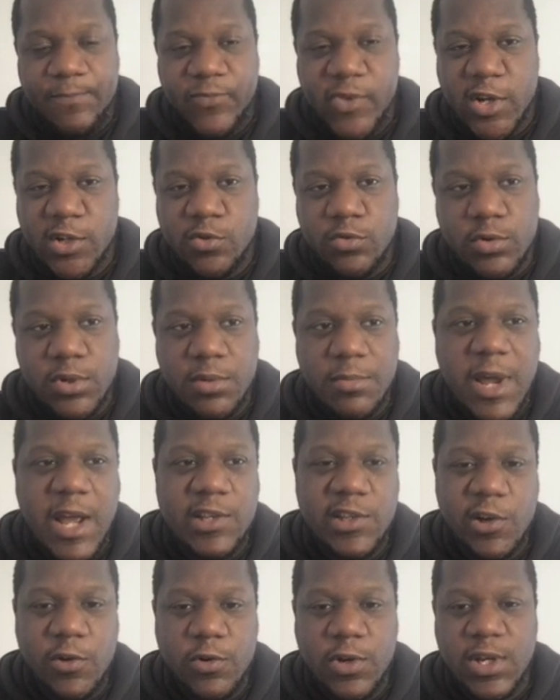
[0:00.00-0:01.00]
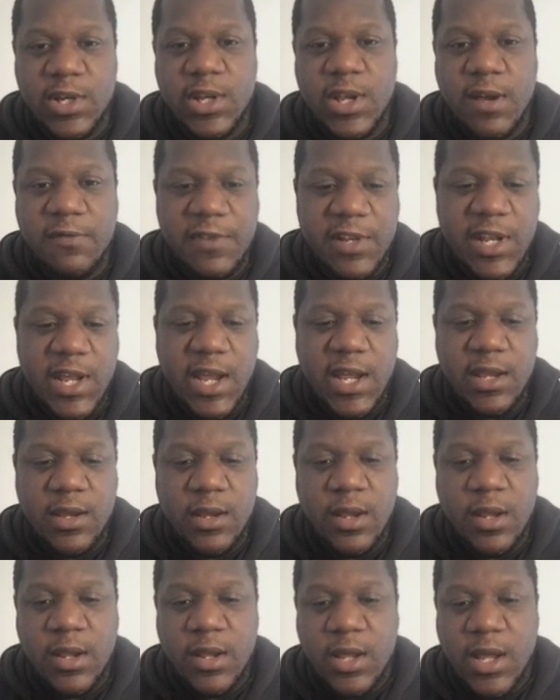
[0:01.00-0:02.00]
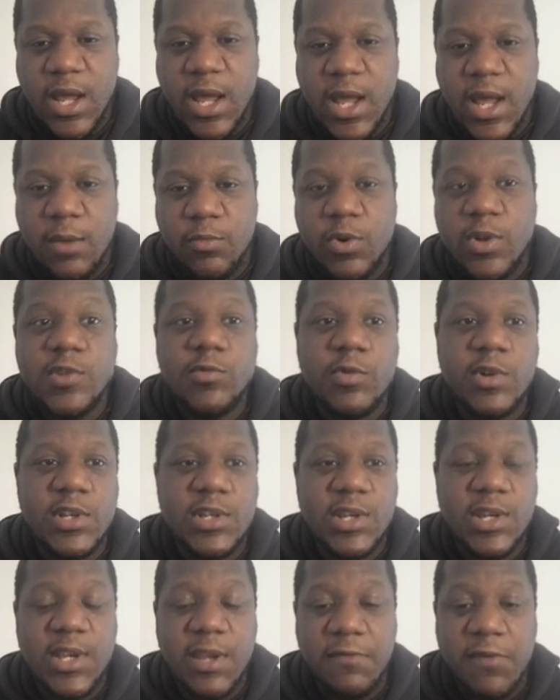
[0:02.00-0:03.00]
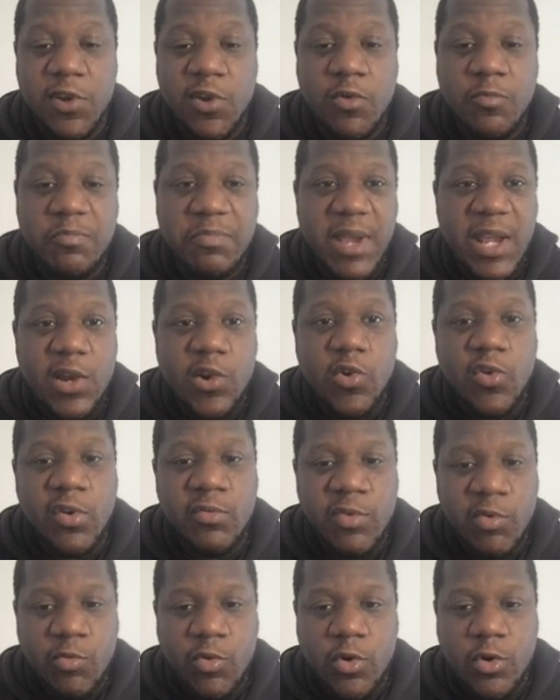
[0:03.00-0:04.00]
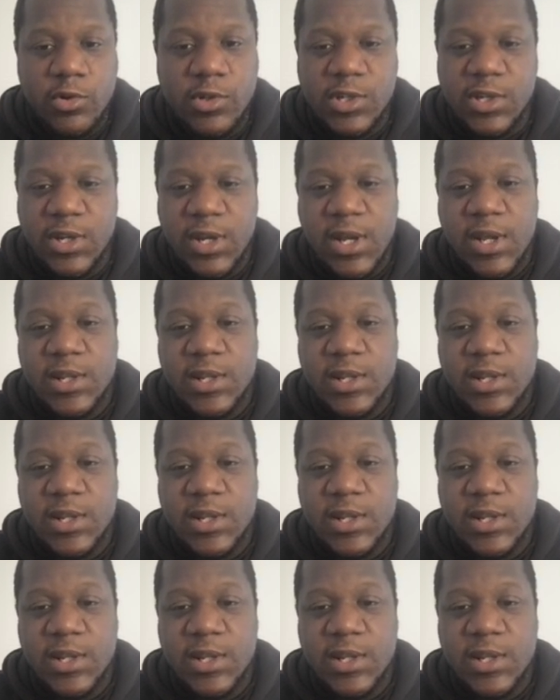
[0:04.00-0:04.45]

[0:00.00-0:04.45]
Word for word: I talked about a token the other day, uh, which was giving you Bitcoin rewards.